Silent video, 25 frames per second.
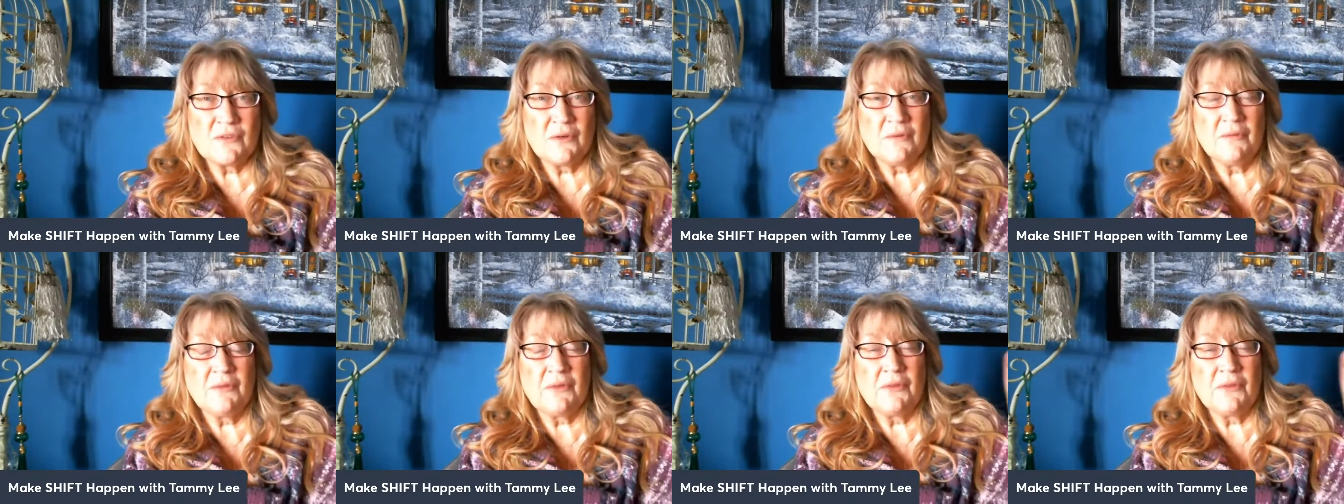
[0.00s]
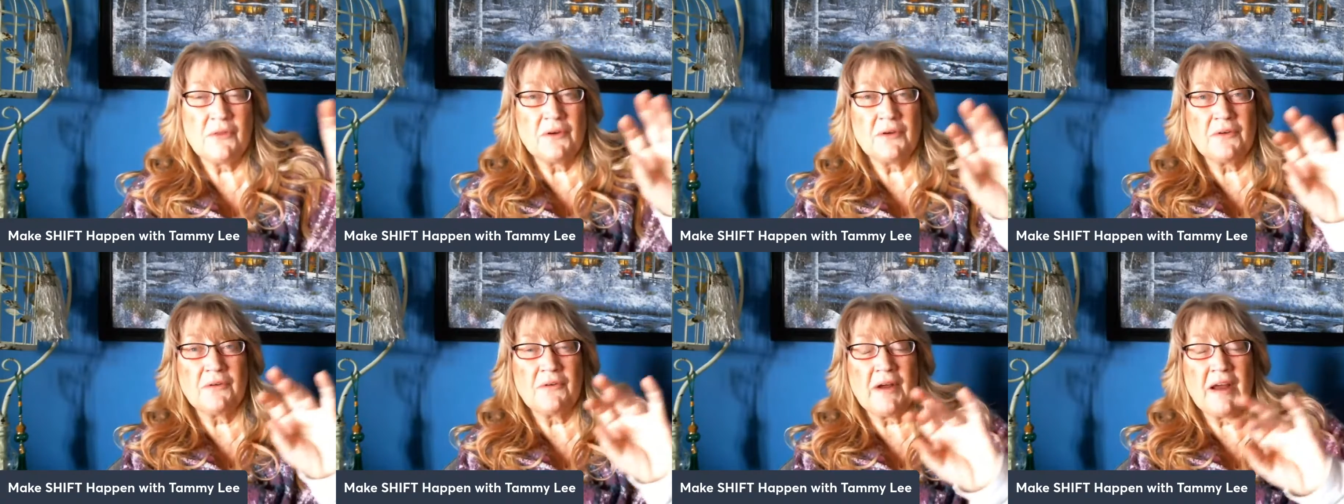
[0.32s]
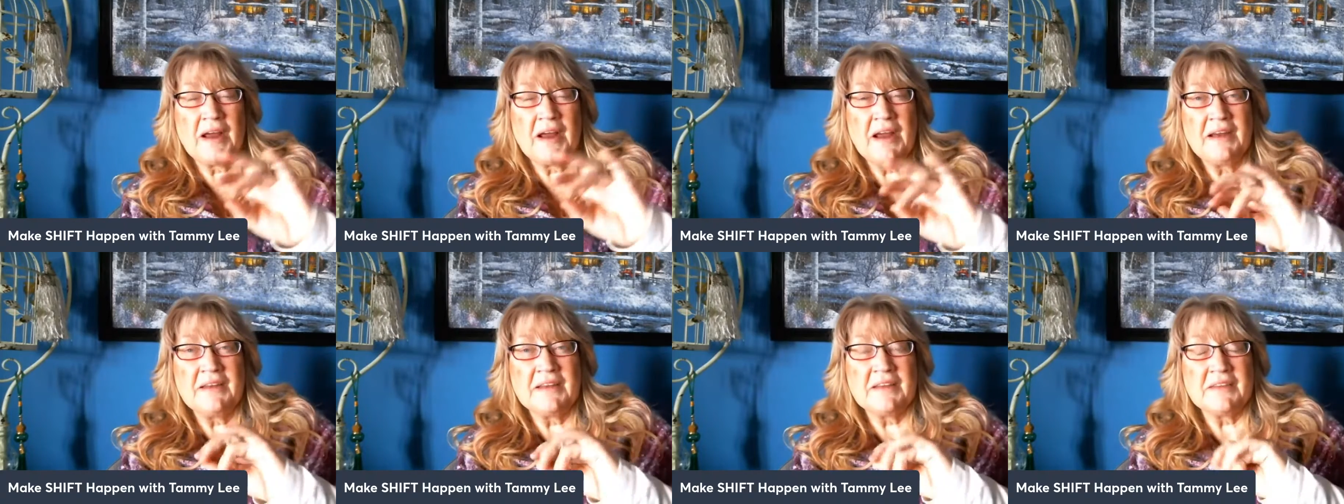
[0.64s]
from 3rd
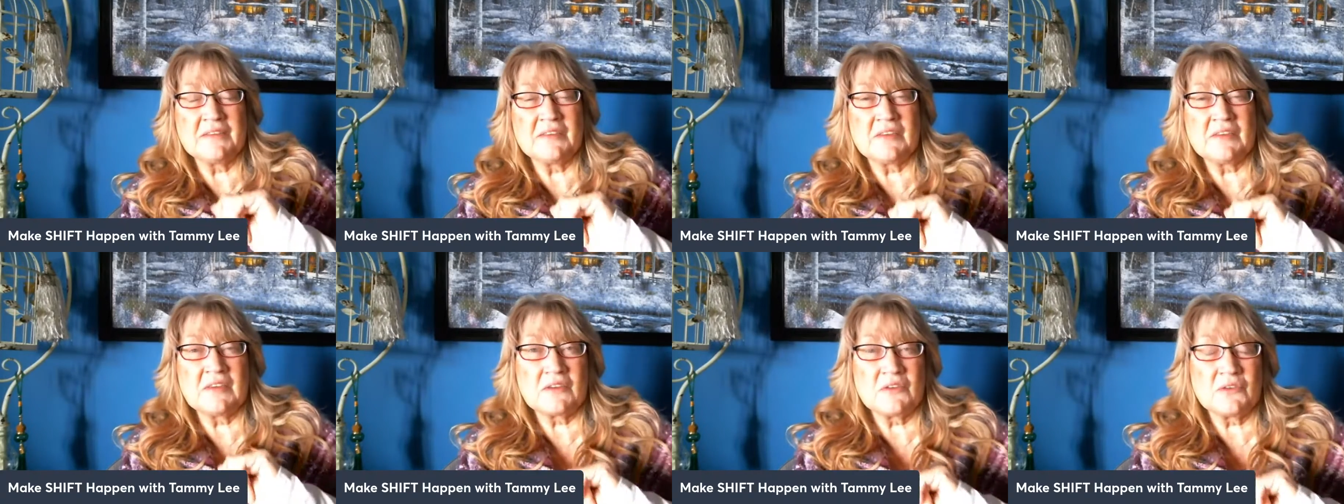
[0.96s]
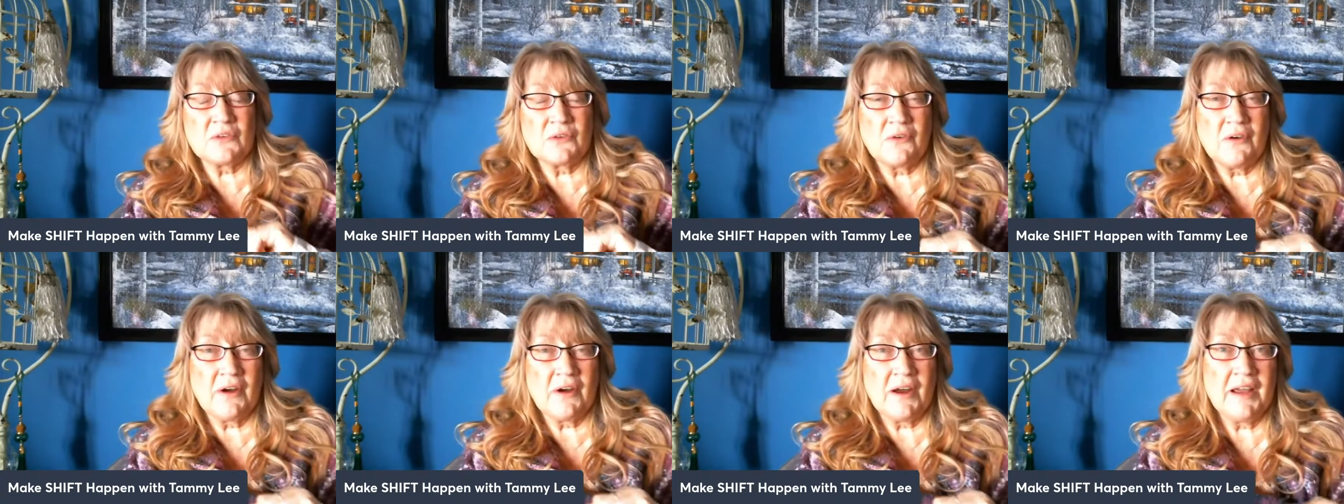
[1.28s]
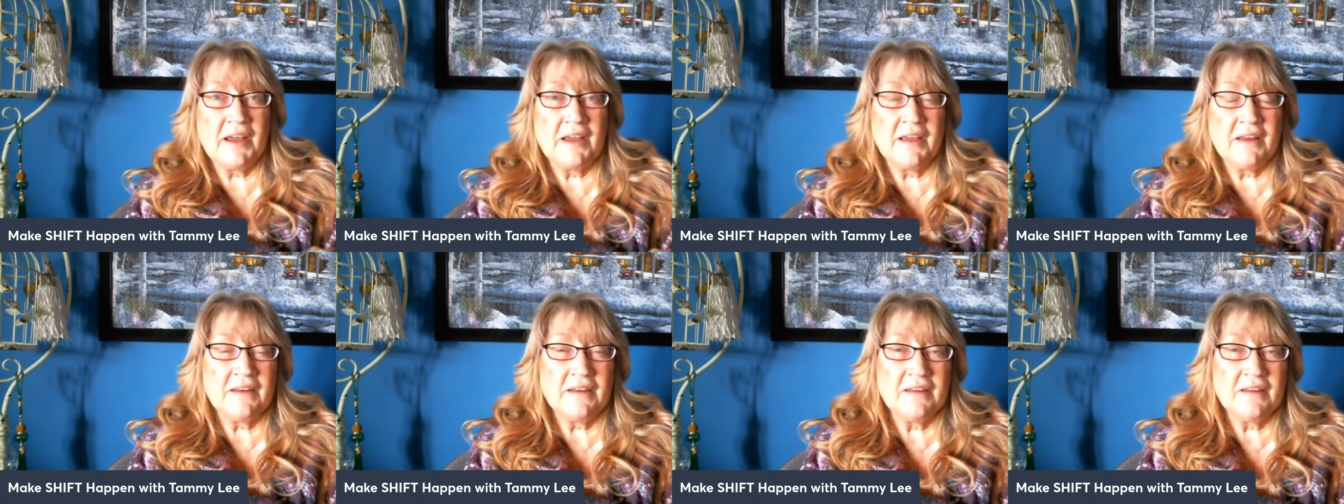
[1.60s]
grade to 6th
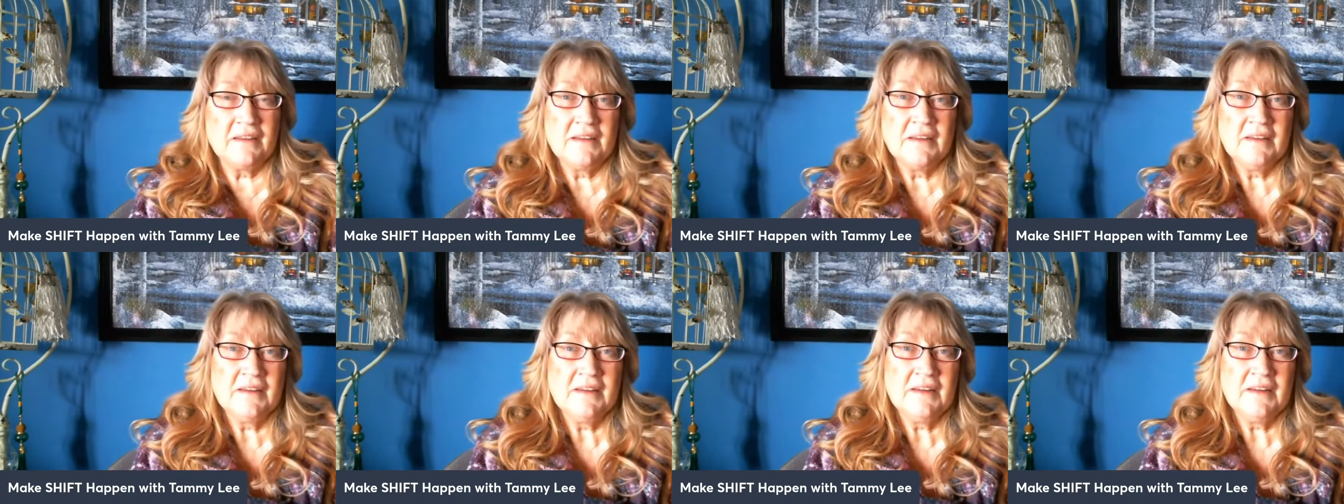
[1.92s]
grade